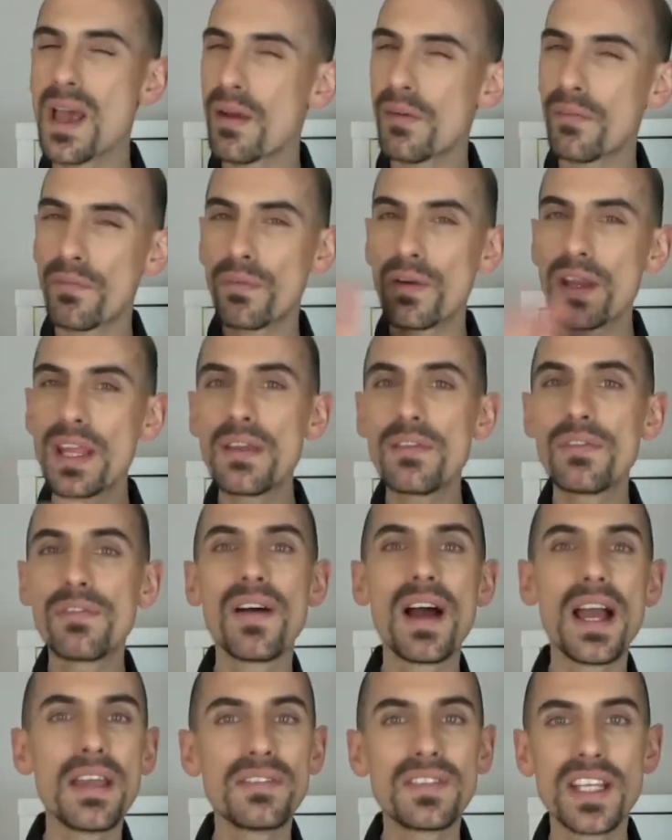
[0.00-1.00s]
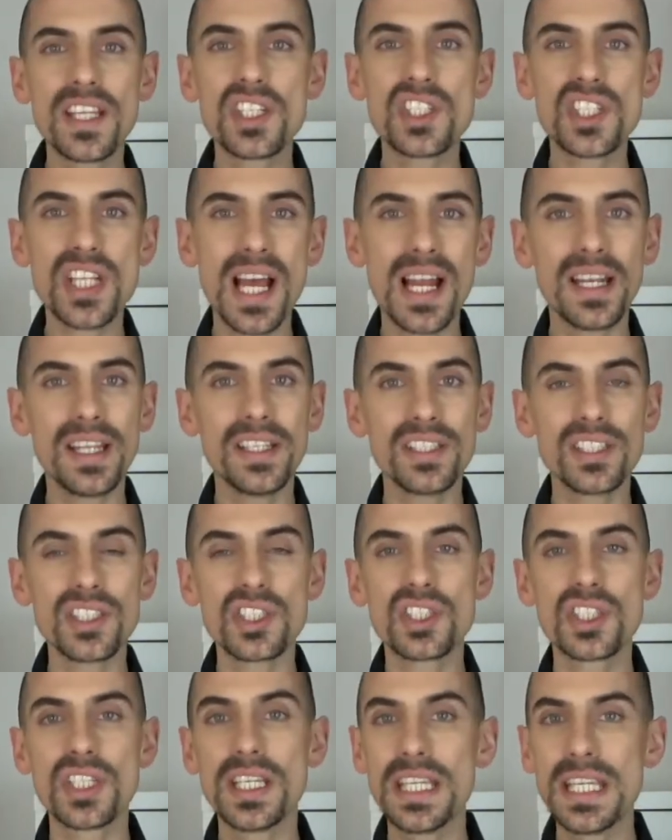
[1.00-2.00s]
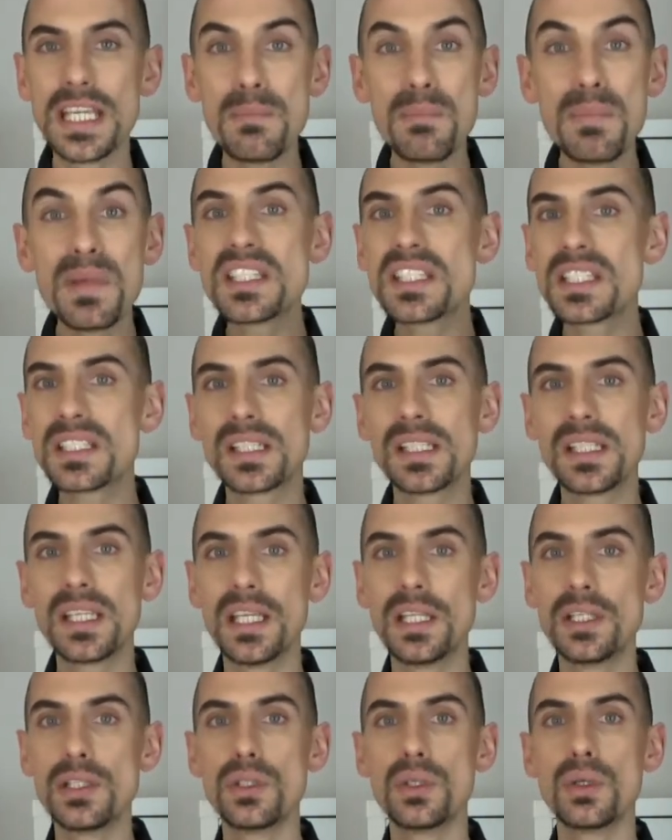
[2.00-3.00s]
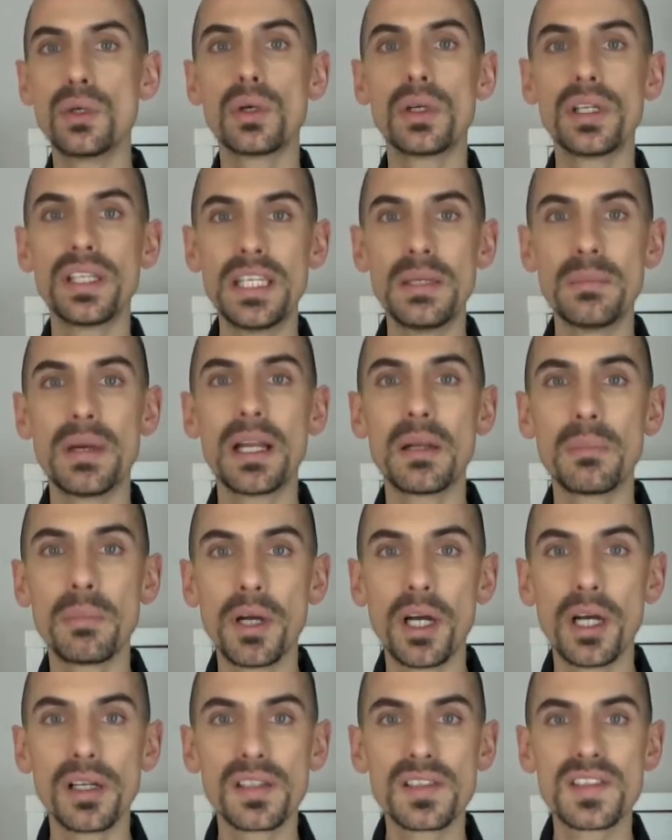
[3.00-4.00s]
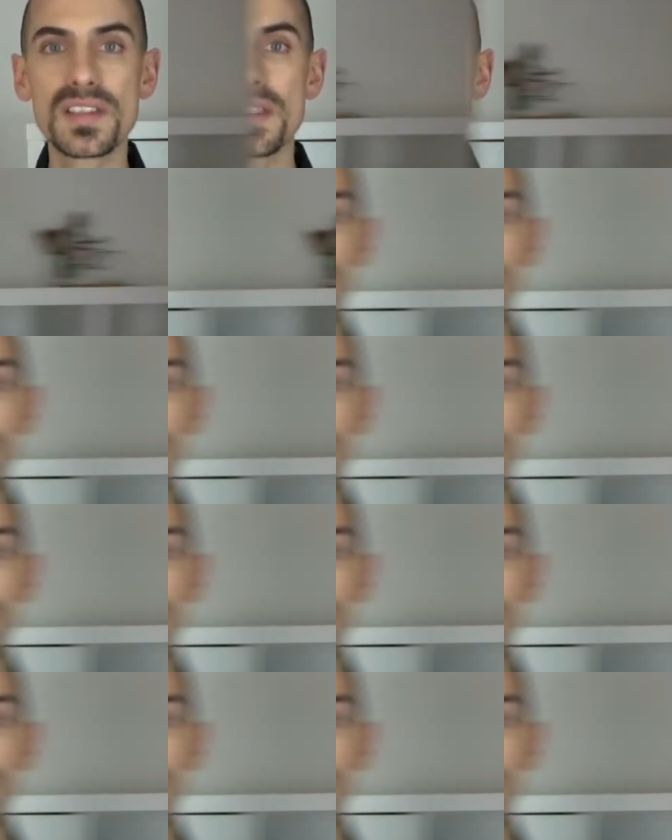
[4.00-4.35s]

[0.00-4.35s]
free five-day challenge immediately in your email box.